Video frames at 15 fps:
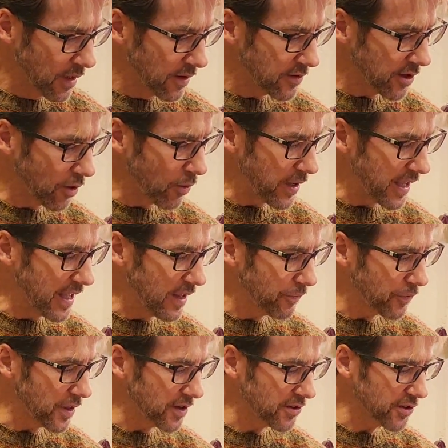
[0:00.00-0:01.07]
So we hit
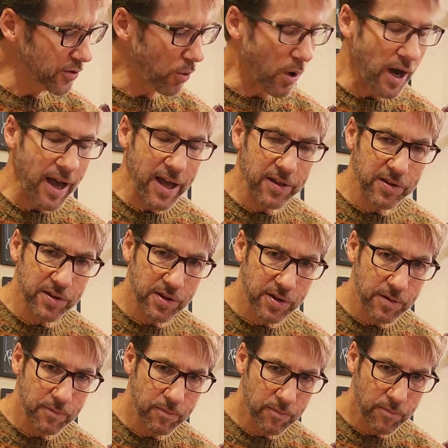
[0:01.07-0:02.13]
this twice
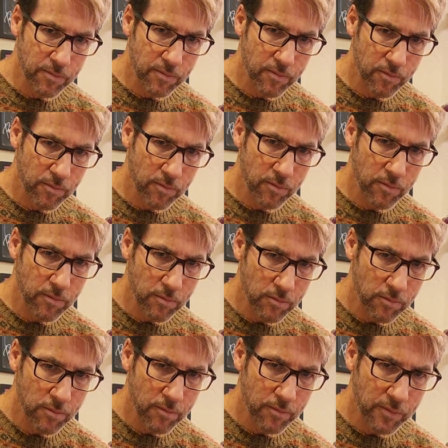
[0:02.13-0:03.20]

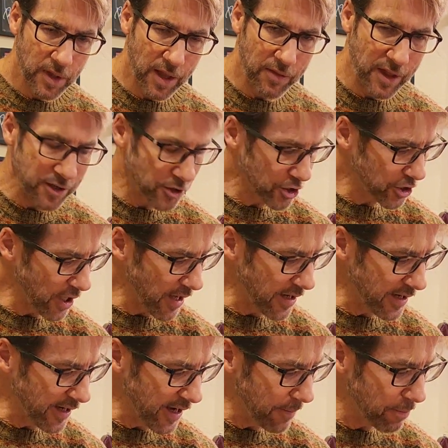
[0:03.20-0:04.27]
and then shut it
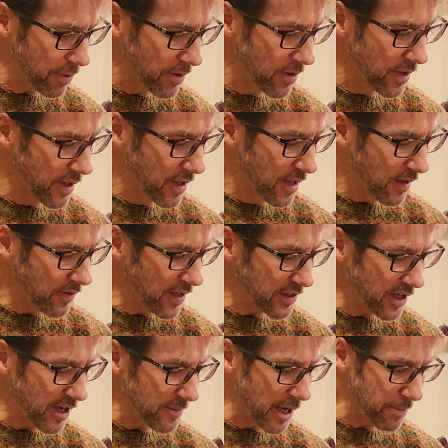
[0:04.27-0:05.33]
up, and then
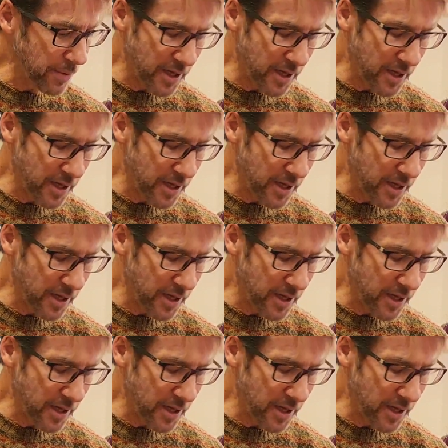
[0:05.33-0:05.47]
come up